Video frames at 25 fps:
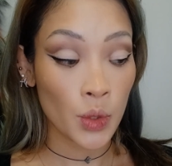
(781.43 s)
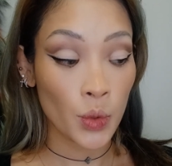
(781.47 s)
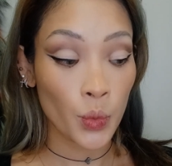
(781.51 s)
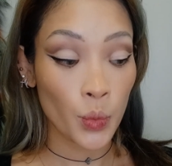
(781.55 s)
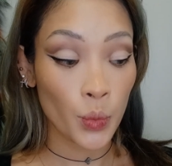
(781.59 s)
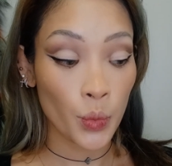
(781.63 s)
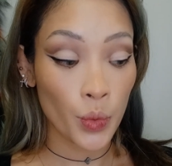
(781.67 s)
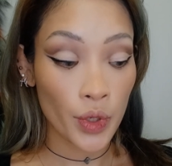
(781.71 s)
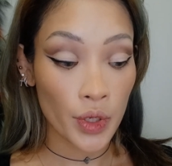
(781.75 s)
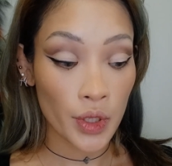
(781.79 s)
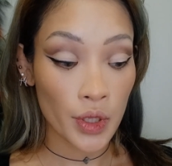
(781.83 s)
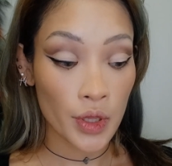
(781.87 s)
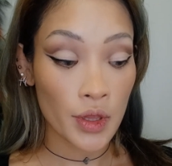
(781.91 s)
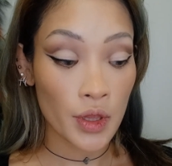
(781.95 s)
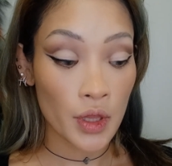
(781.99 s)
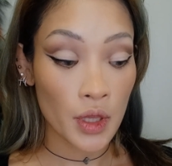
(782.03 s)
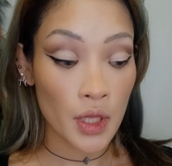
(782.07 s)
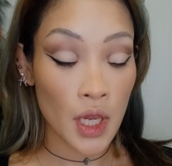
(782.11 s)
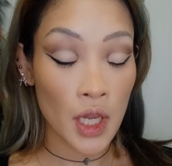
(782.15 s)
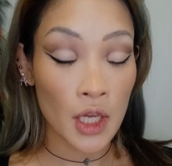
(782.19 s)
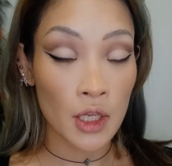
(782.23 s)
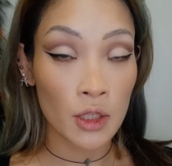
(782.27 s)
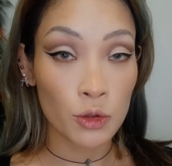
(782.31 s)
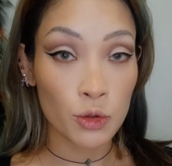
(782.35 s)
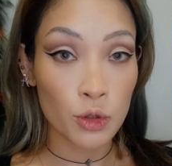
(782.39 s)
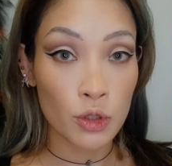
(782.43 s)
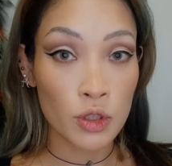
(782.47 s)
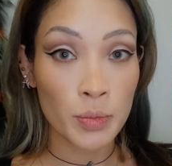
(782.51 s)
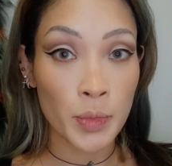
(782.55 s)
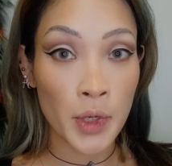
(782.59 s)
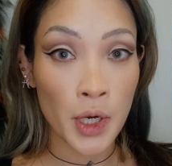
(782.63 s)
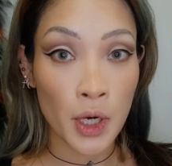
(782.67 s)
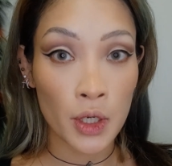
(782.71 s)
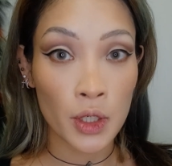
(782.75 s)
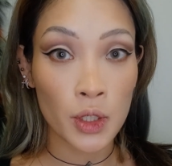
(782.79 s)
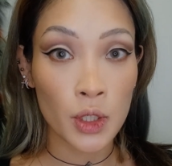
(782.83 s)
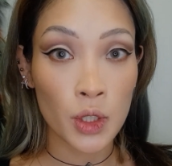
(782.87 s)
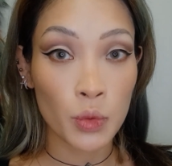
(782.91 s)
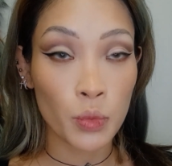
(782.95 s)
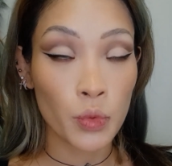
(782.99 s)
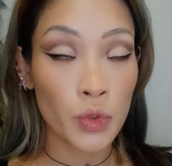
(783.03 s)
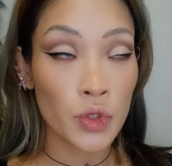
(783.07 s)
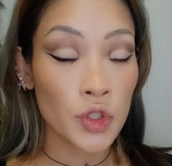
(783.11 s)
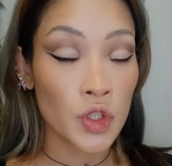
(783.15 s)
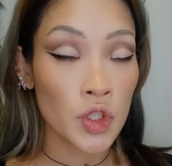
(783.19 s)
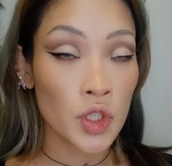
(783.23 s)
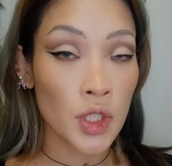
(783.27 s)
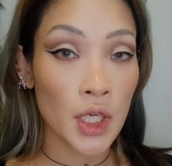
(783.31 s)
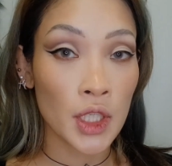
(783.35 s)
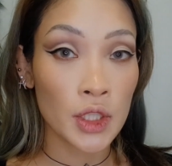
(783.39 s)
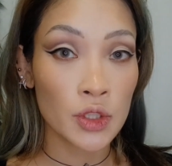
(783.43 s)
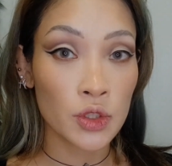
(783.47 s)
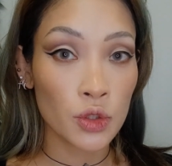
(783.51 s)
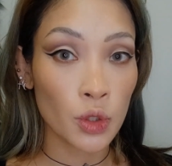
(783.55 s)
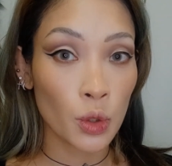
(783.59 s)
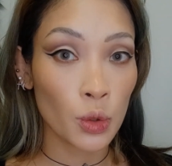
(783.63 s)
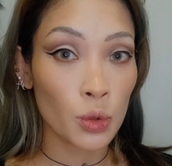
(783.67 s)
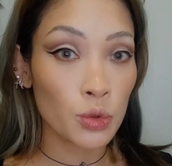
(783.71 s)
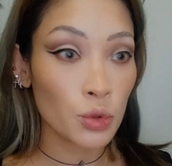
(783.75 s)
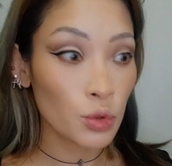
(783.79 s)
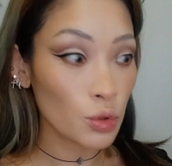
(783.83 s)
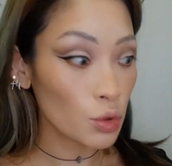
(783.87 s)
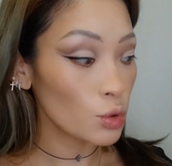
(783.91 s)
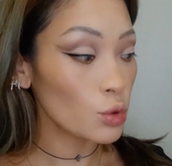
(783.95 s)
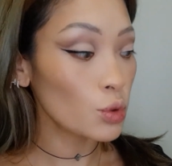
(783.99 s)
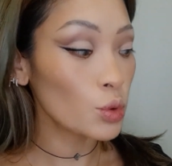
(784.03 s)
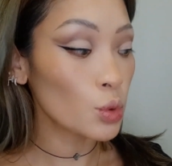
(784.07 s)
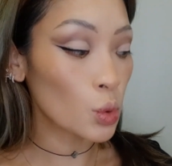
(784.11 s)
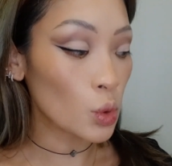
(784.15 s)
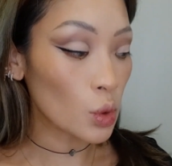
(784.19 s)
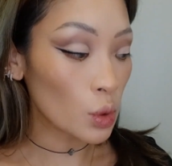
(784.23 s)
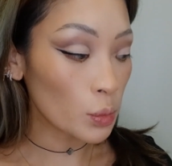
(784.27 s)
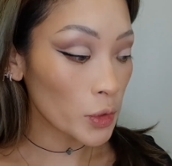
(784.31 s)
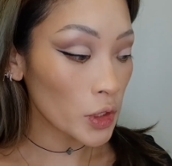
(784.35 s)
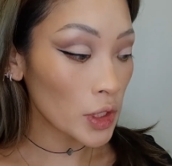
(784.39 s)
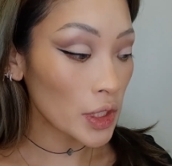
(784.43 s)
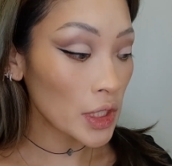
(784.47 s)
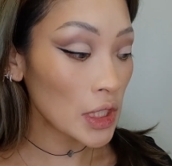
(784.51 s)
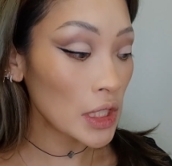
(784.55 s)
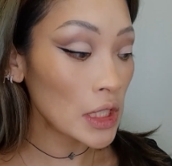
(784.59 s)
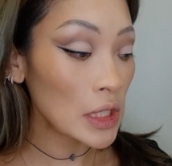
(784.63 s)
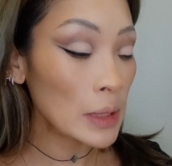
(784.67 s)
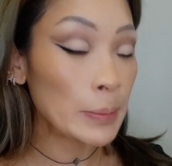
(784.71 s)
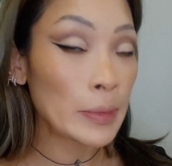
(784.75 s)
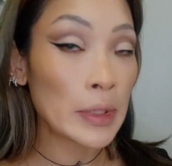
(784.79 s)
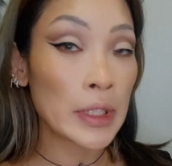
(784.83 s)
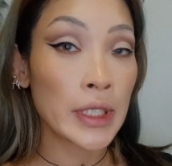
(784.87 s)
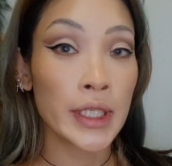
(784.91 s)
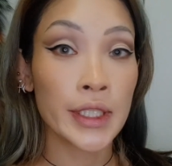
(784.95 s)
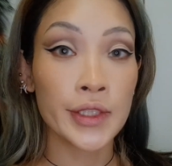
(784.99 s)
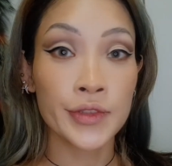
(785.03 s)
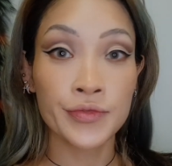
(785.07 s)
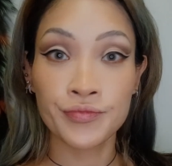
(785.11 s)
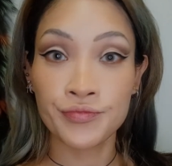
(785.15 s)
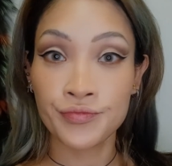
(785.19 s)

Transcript: with a loose powder, which I don't do normally, but